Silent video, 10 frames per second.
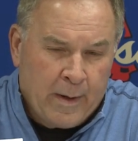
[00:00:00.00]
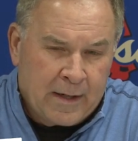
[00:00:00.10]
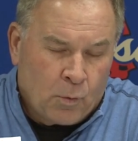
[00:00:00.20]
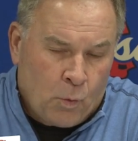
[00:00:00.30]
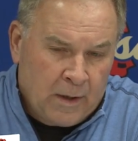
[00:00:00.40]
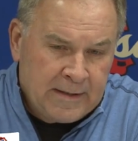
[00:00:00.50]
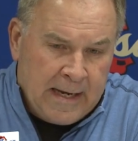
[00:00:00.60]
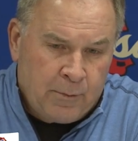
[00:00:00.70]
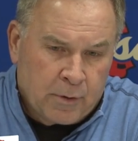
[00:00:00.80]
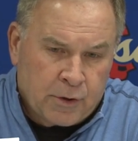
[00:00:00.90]
We had a
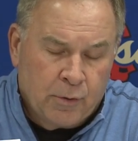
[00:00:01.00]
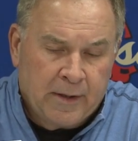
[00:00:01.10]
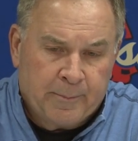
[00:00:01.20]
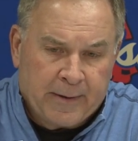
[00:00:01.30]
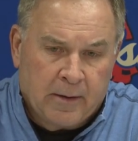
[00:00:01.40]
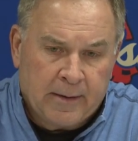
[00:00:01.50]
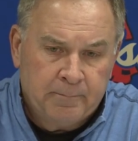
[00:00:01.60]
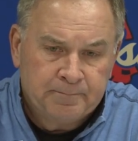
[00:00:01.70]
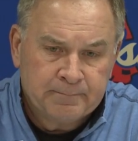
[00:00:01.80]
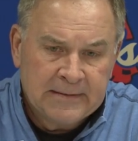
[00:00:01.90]
one-day recruiting period.